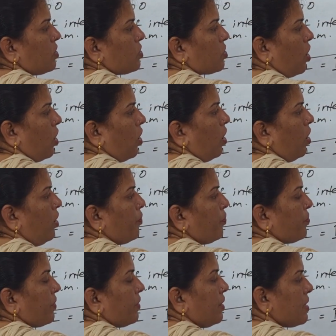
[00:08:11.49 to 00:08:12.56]
So,
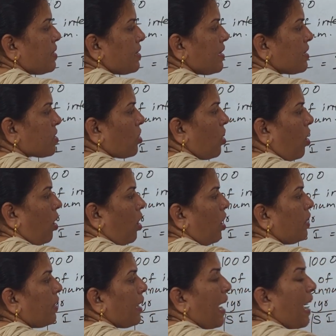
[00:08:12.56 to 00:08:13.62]
this is
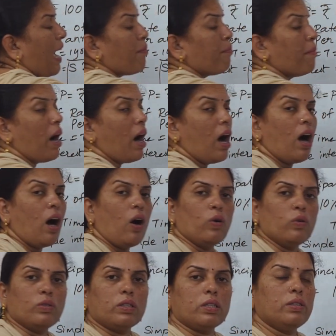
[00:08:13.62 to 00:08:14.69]
called
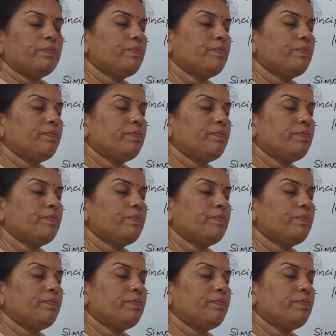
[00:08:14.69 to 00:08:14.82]
amount.